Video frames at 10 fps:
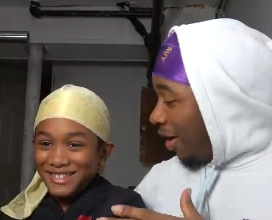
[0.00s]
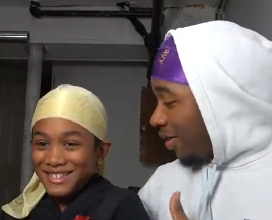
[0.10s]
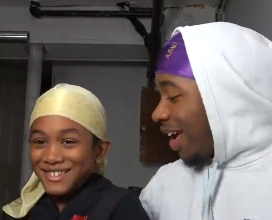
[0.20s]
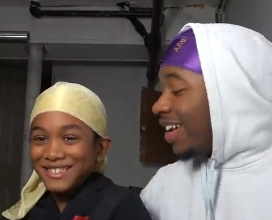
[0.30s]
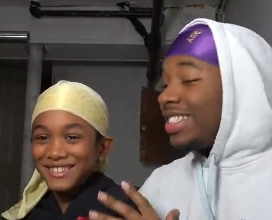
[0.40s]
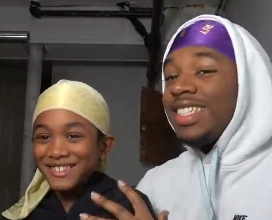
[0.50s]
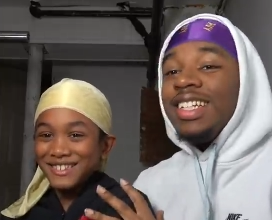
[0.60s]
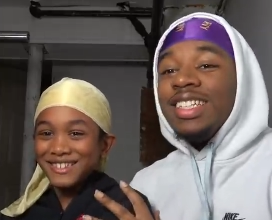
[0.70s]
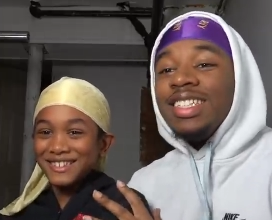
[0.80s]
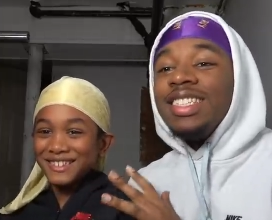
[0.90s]
Speaker 1: Okay, this the
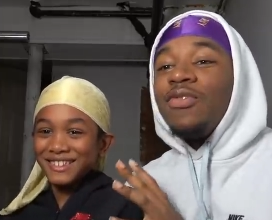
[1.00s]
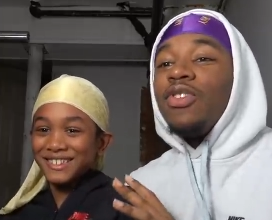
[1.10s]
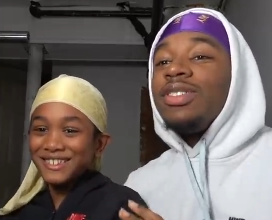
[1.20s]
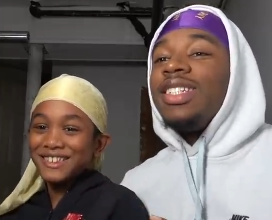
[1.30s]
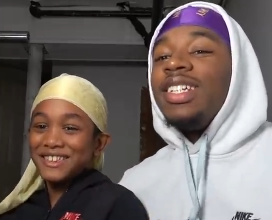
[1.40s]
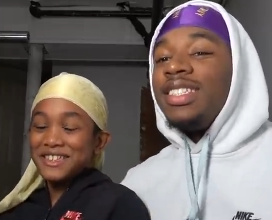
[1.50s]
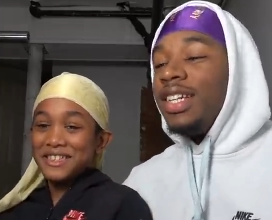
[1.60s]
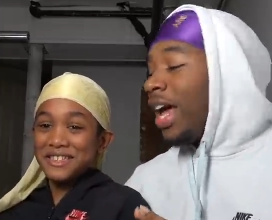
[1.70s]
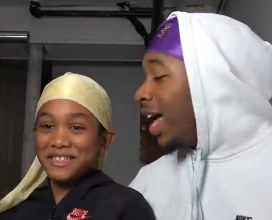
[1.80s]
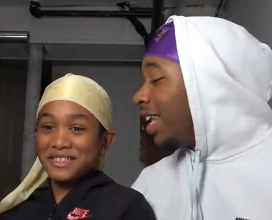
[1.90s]
this the first
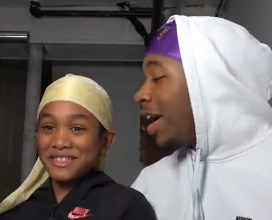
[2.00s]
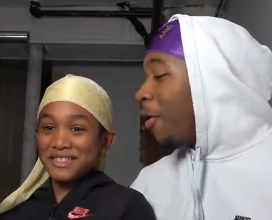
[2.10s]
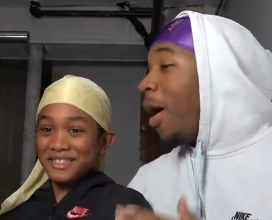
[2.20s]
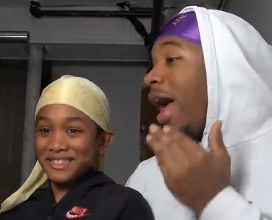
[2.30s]
lesson. Hello.